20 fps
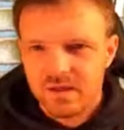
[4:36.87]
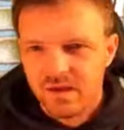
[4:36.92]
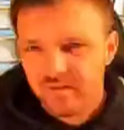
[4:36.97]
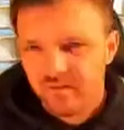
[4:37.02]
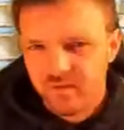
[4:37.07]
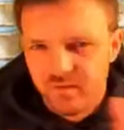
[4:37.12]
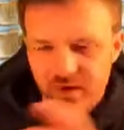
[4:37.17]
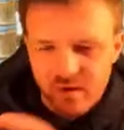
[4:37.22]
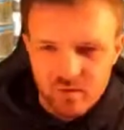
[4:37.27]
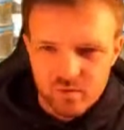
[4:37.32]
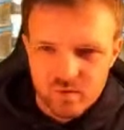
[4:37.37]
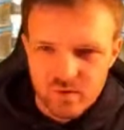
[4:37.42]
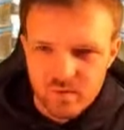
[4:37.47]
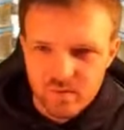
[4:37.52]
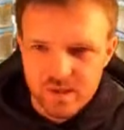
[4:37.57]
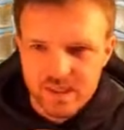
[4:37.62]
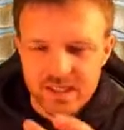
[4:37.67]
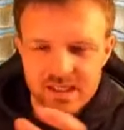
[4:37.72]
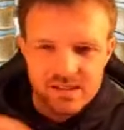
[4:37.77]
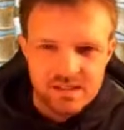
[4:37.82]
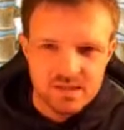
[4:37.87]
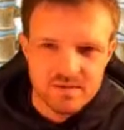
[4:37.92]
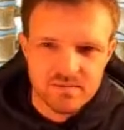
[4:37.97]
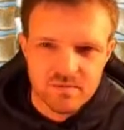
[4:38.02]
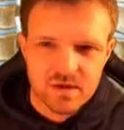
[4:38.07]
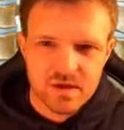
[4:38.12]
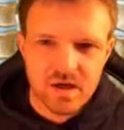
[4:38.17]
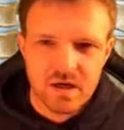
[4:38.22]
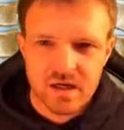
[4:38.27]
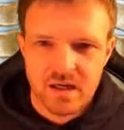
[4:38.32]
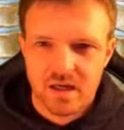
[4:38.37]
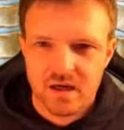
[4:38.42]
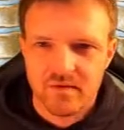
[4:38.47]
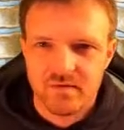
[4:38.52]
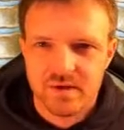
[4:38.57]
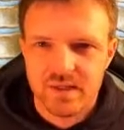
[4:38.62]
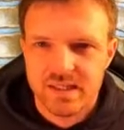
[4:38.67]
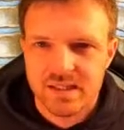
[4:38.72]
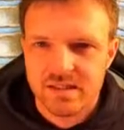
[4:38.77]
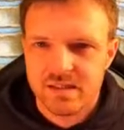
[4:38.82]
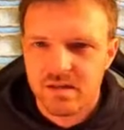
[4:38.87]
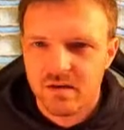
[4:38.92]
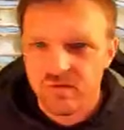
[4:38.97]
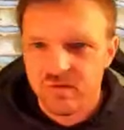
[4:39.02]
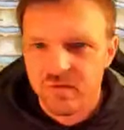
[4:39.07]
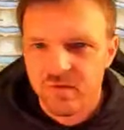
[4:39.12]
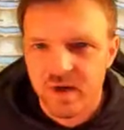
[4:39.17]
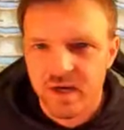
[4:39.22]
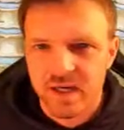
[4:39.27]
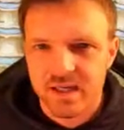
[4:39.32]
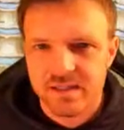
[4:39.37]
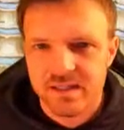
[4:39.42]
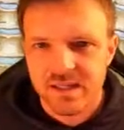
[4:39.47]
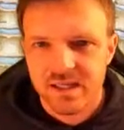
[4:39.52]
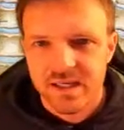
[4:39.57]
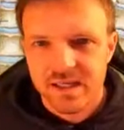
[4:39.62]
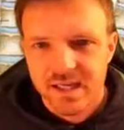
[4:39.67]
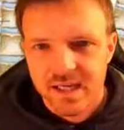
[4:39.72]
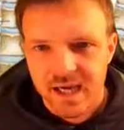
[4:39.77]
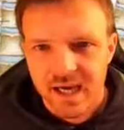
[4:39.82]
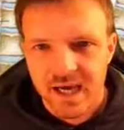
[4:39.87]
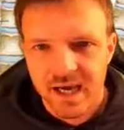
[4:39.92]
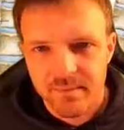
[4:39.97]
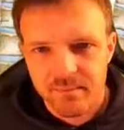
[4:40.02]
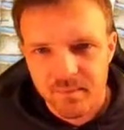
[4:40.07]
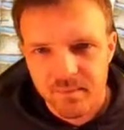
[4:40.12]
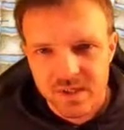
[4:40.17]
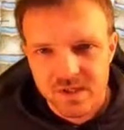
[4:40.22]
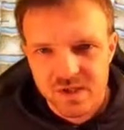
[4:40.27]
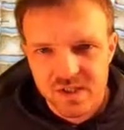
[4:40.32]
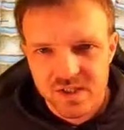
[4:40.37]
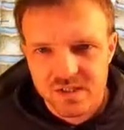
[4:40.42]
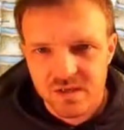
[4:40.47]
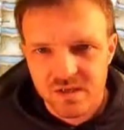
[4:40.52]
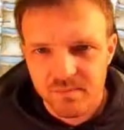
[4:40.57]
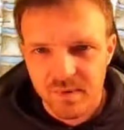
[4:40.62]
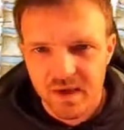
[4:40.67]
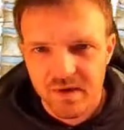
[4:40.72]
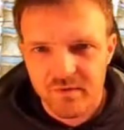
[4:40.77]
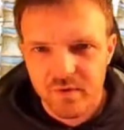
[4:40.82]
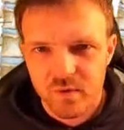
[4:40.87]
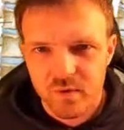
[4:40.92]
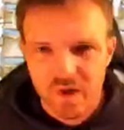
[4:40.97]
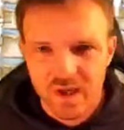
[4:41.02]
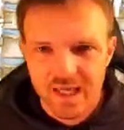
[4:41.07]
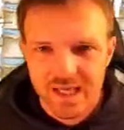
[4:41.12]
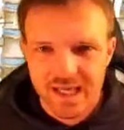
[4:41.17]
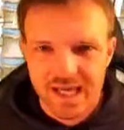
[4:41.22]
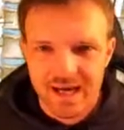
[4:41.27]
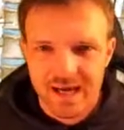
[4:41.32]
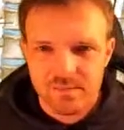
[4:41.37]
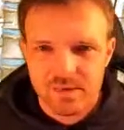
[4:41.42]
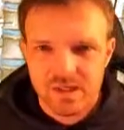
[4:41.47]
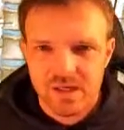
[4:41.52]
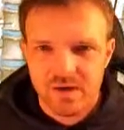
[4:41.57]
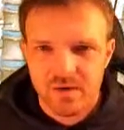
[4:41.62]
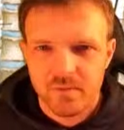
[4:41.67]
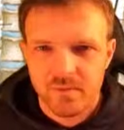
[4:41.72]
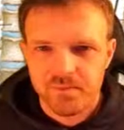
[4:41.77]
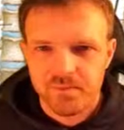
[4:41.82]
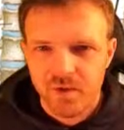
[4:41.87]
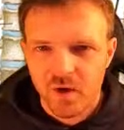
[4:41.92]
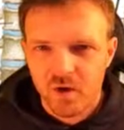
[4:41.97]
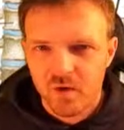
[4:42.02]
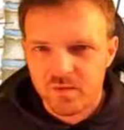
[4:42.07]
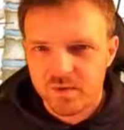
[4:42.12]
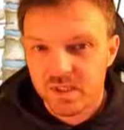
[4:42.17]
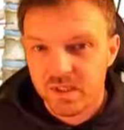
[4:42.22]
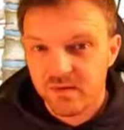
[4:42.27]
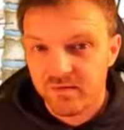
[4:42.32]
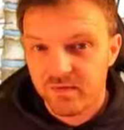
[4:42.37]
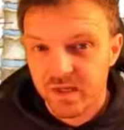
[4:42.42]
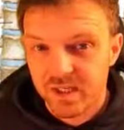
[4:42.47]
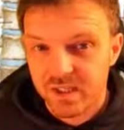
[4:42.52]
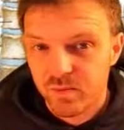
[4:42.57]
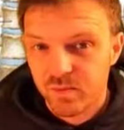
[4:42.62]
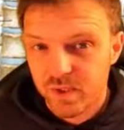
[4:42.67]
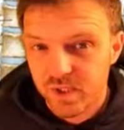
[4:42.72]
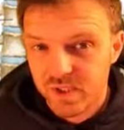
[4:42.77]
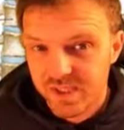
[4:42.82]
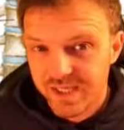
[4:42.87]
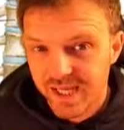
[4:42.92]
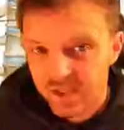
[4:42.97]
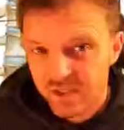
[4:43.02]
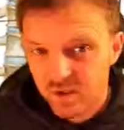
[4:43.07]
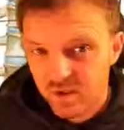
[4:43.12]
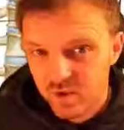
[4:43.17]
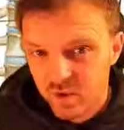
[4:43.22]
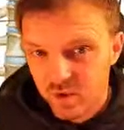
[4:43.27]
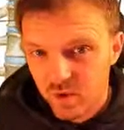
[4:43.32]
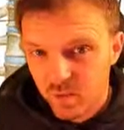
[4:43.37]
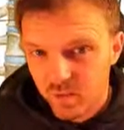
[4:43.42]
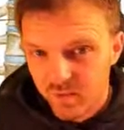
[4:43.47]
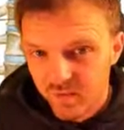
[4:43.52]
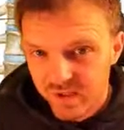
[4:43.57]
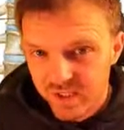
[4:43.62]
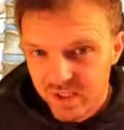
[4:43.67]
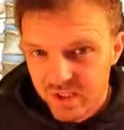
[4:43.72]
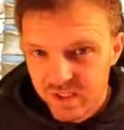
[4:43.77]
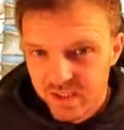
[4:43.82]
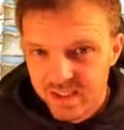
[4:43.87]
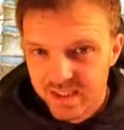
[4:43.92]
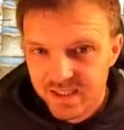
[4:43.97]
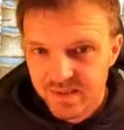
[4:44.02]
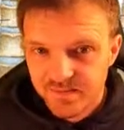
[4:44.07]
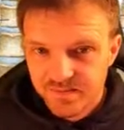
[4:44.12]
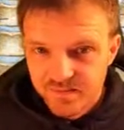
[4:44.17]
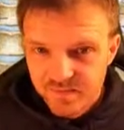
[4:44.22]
I feel that we need to kind of cover this stuff first. But just a bit of a recap. So obviously the vertebrae are stacked on top of each other.